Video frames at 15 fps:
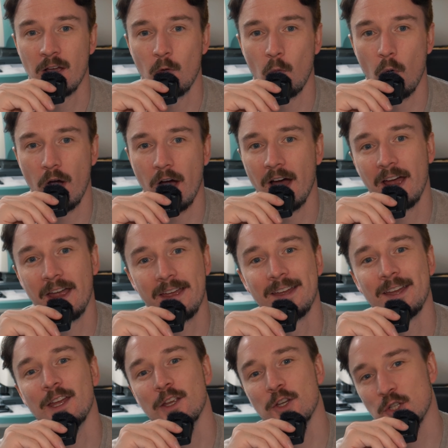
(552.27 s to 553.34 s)
where I
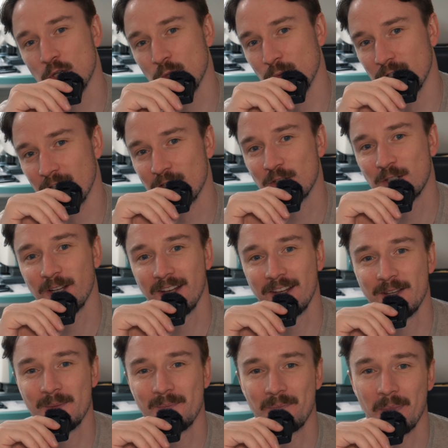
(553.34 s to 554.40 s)
shoot
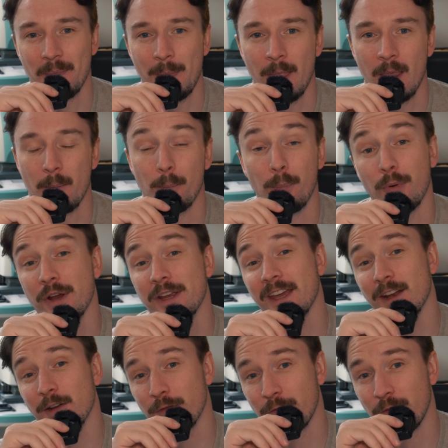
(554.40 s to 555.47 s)
digitally, bring
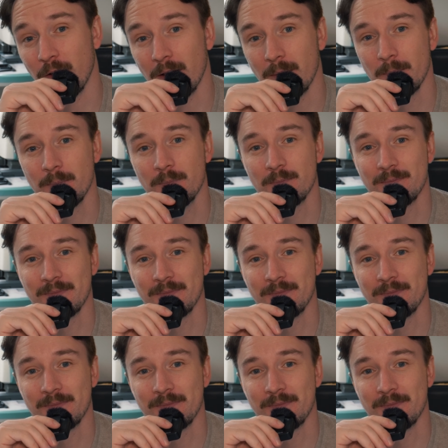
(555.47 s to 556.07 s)
in film,